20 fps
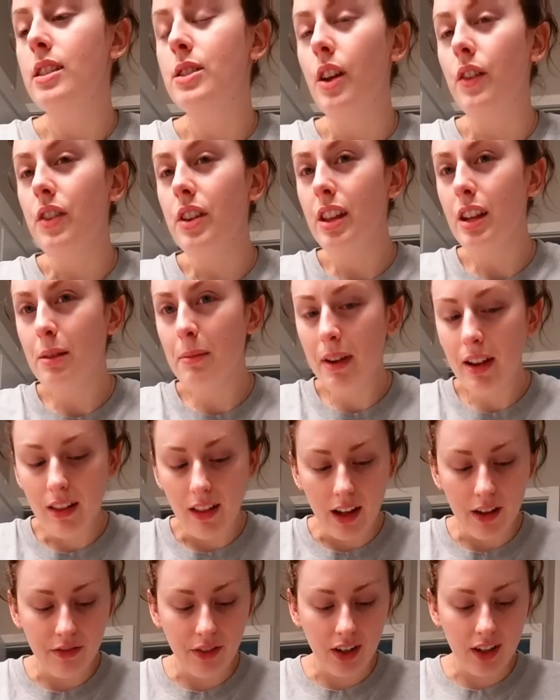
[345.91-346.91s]
So everything in my
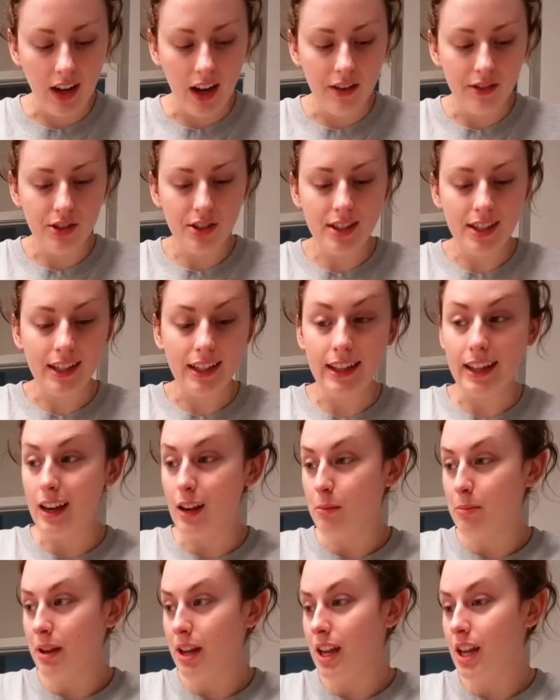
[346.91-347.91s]
life right now is just like a
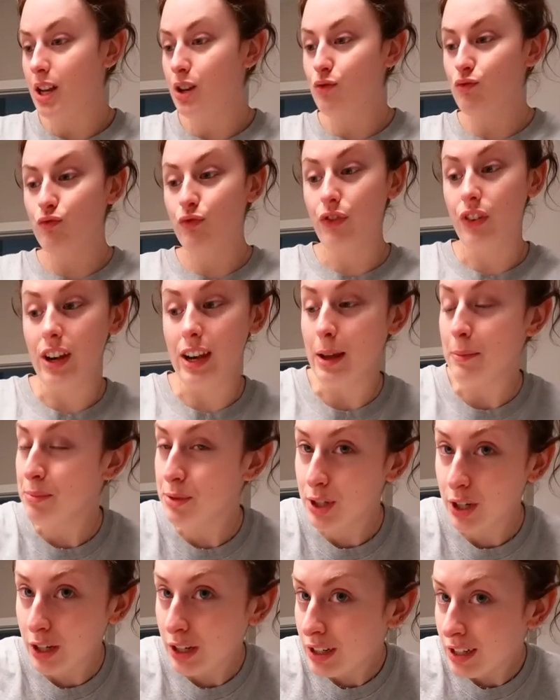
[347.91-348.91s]
little bit flip
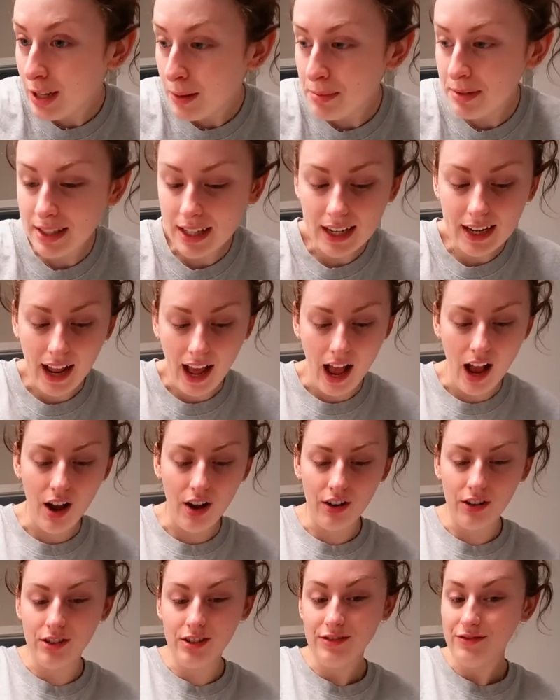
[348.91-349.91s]
turned upside
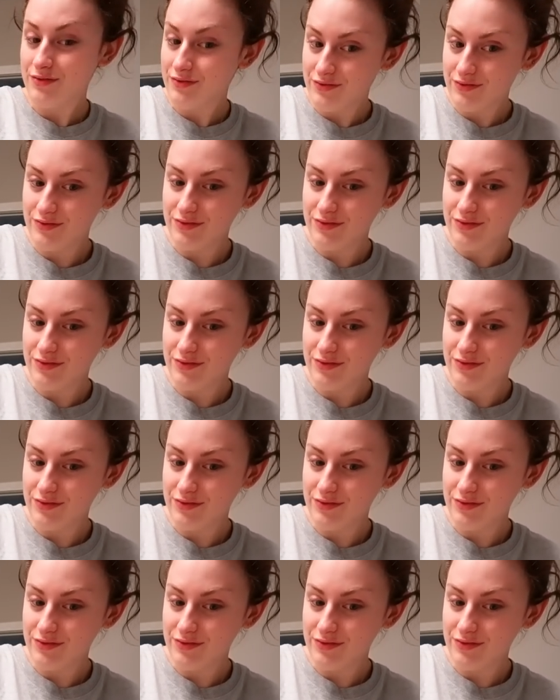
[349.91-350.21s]
down.